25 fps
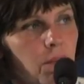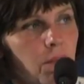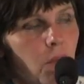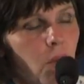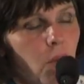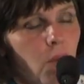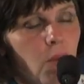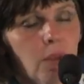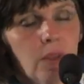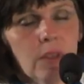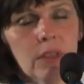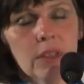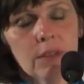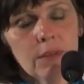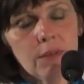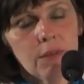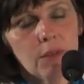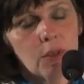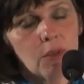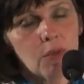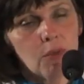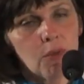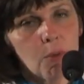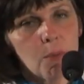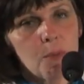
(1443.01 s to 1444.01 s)
all the
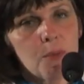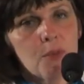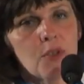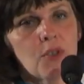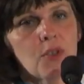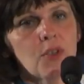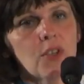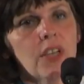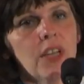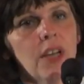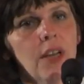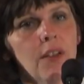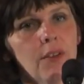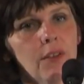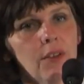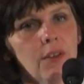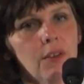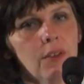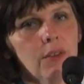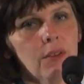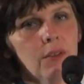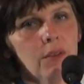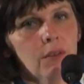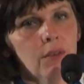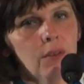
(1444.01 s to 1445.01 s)
different groups
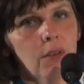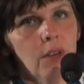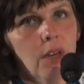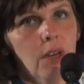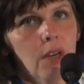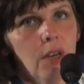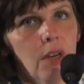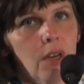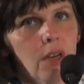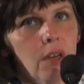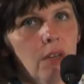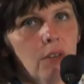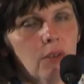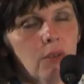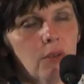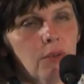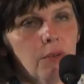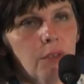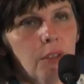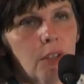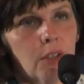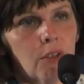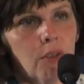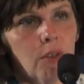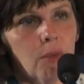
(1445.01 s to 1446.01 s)
together to
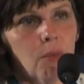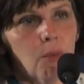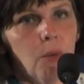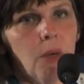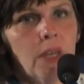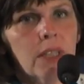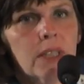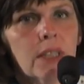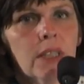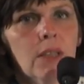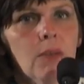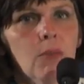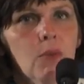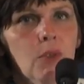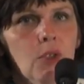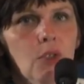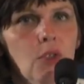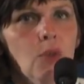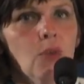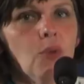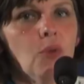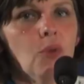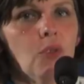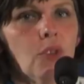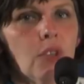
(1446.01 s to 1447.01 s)
figure out what can we
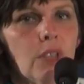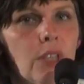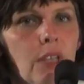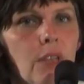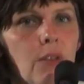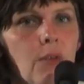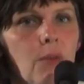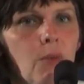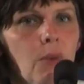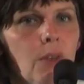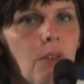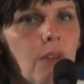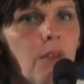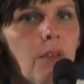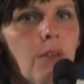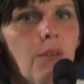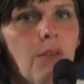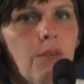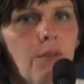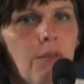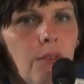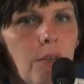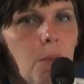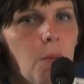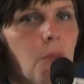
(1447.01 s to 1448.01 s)
do together, what are
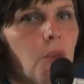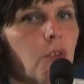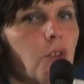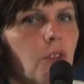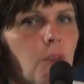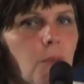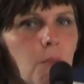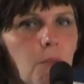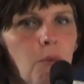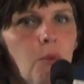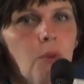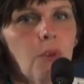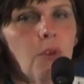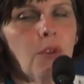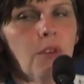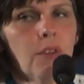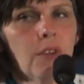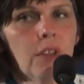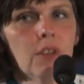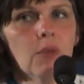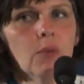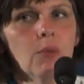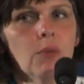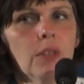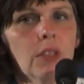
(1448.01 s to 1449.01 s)
the 3 most important
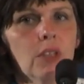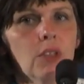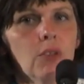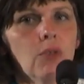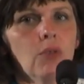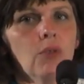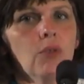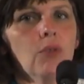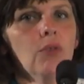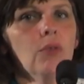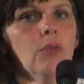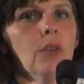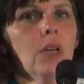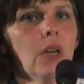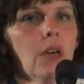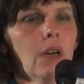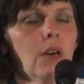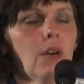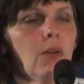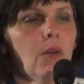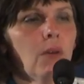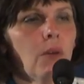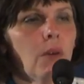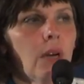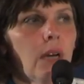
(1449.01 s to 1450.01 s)
things we need to do
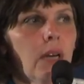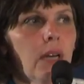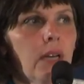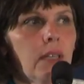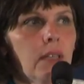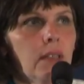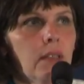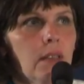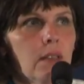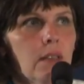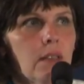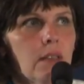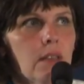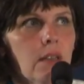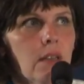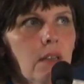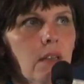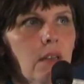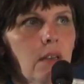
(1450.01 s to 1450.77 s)
now. And